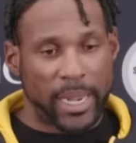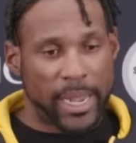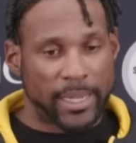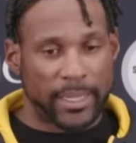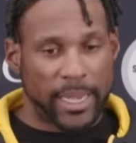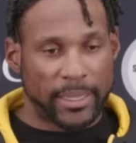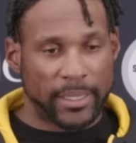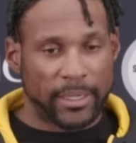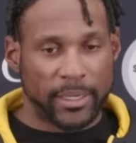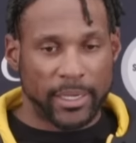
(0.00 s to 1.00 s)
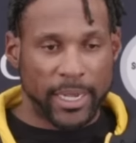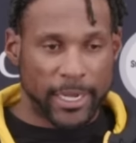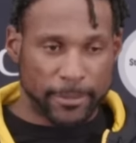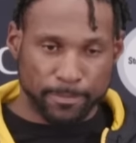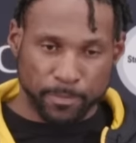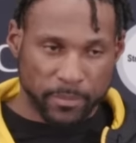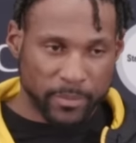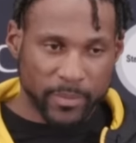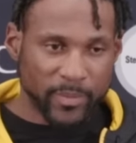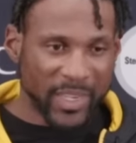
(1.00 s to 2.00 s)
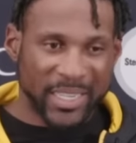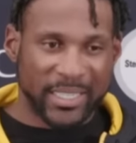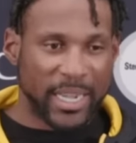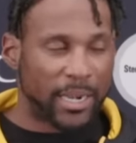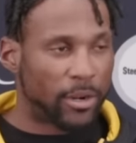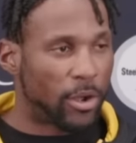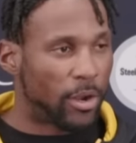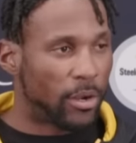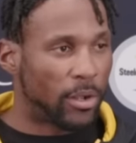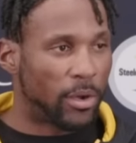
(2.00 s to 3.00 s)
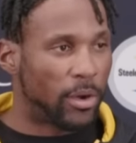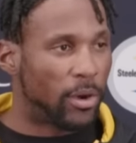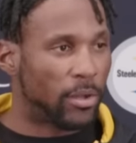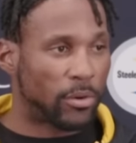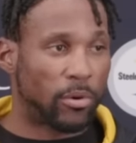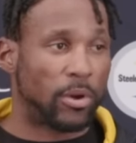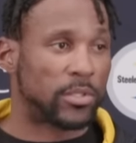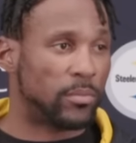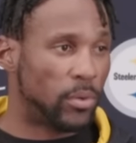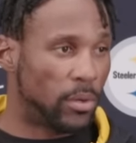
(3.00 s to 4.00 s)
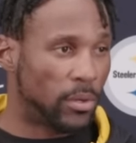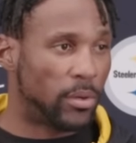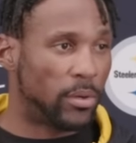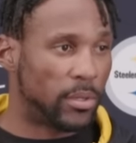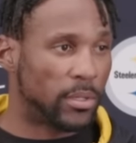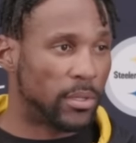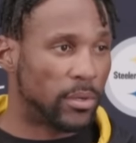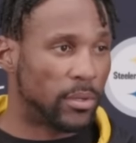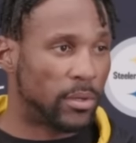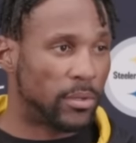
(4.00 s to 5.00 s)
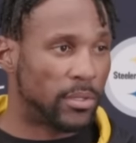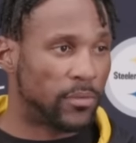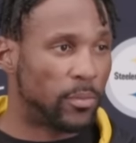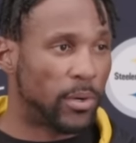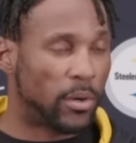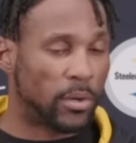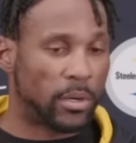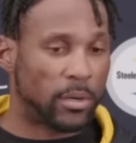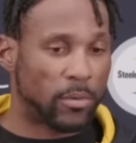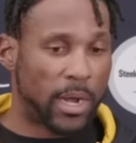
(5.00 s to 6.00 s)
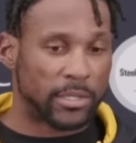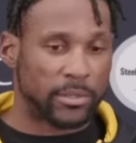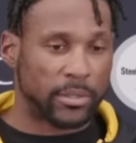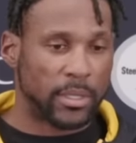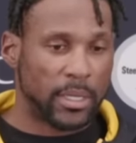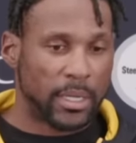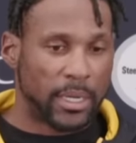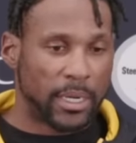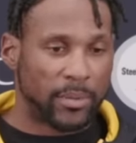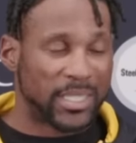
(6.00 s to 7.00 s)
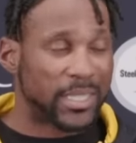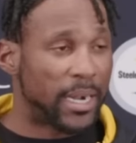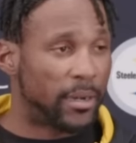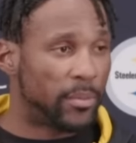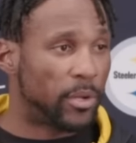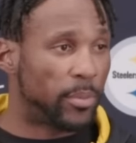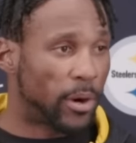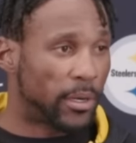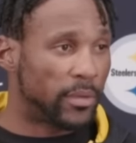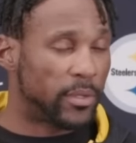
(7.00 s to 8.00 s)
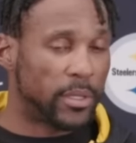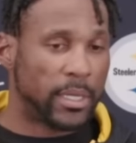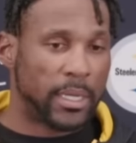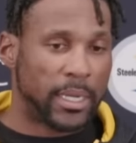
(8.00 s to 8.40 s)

But at, at the end of the day, it's talent all all across the board on on, the, on, on this football uh, roster, and I'm excited to be a part of it.